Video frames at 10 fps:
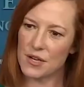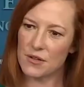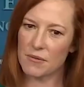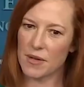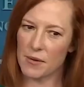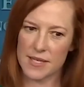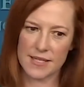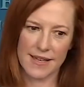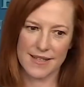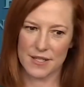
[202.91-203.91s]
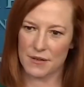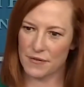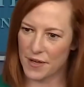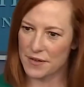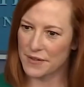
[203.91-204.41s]
know that we always get into the
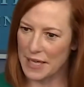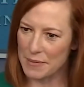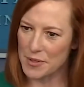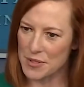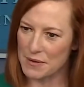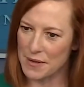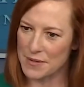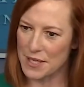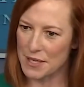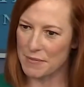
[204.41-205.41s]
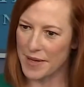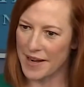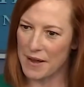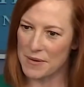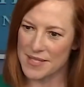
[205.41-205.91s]
fun of labels around here,
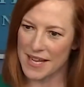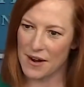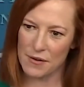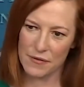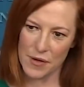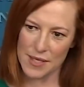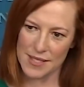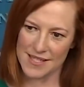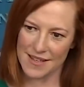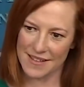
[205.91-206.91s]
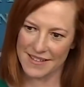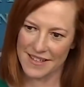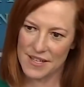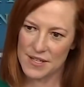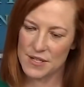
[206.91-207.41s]
but I would say our focus is on
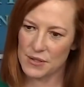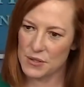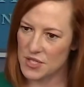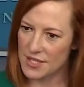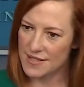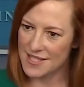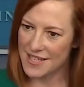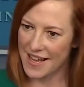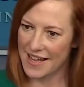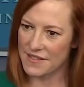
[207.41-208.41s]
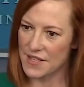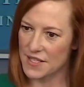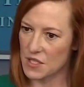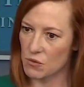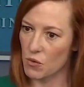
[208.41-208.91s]
solutions, and
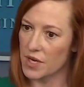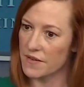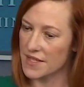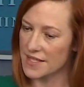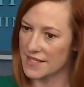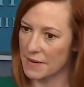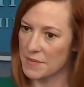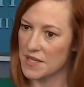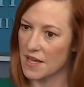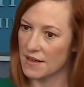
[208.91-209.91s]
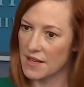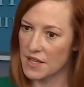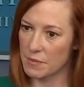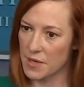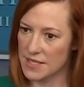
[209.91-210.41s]
this is one of the steps that
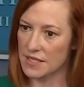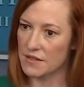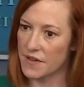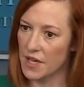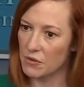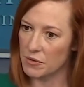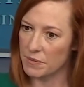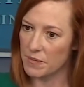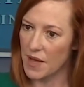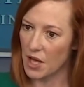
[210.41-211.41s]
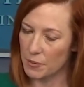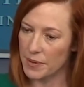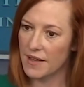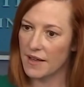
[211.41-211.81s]
the president felt would help